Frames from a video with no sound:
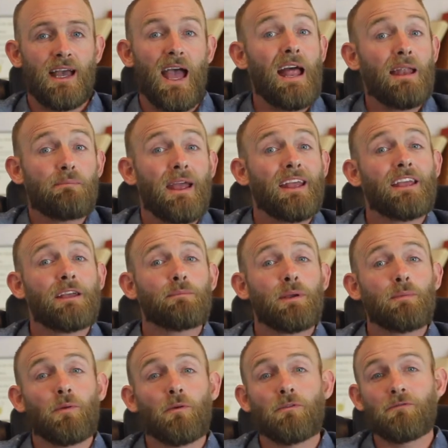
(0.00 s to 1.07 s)
And making
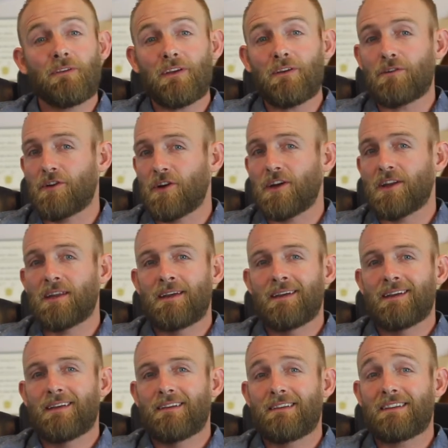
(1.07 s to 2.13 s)
people feel good
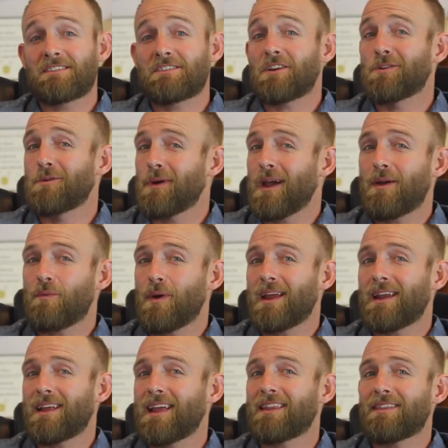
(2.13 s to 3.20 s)
is a great way
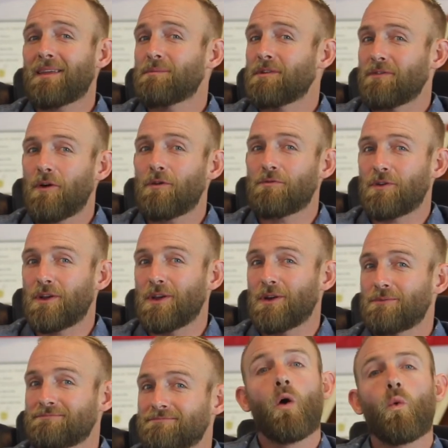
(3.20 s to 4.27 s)
to get them to vote for
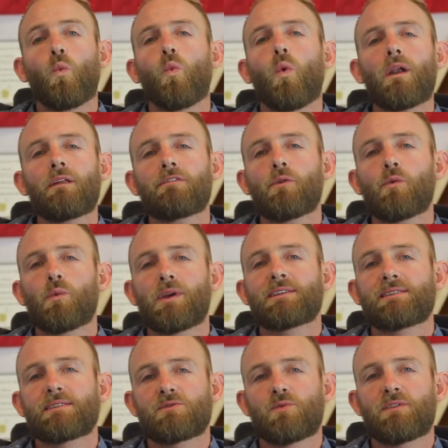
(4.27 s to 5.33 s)
you. One of the
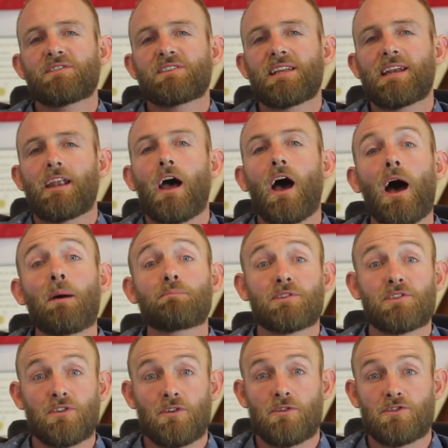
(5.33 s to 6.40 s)
reasons we've seen an
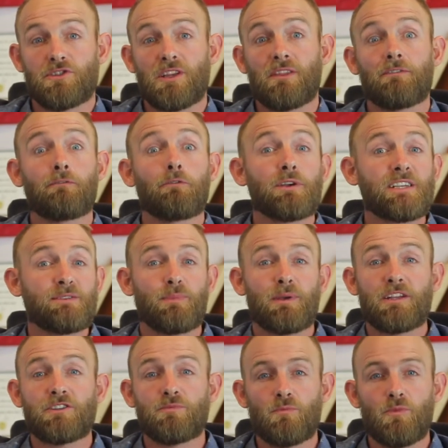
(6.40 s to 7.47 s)
upsurge in the free
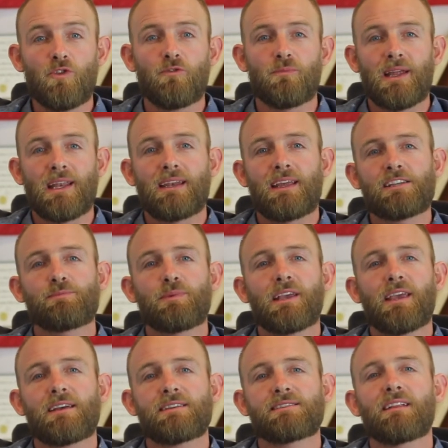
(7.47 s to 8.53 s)
speech movement is
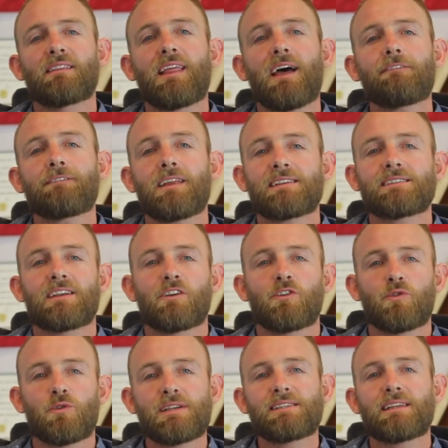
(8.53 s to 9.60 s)
because the left has
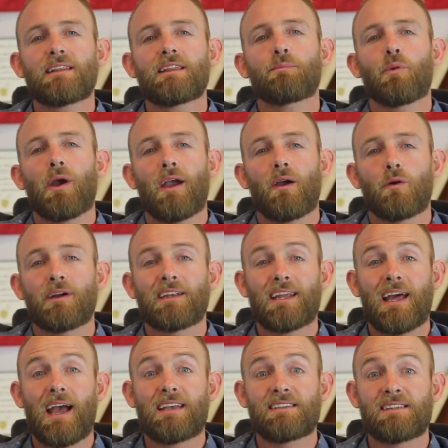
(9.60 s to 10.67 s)
increasingly
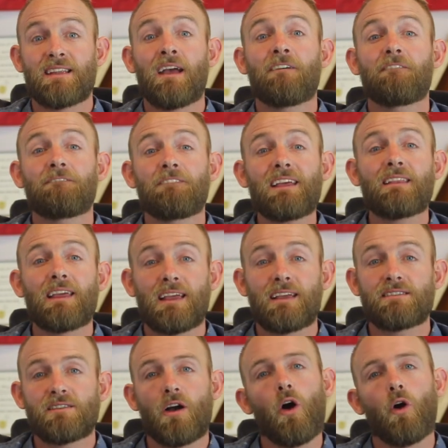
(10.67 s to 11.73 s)
prioritized
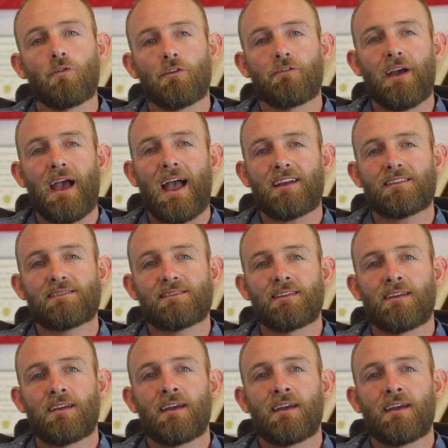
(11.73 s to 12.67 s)
feelings over facts.